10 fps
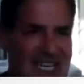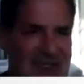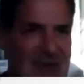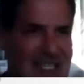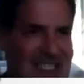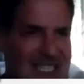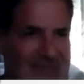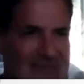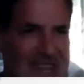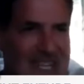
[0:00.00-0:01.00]
expected
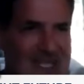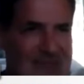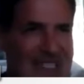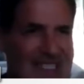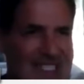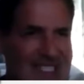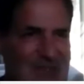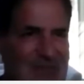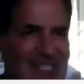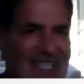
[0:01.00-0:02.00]
to,
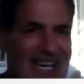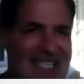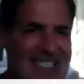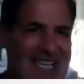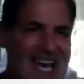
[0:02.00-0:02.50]
because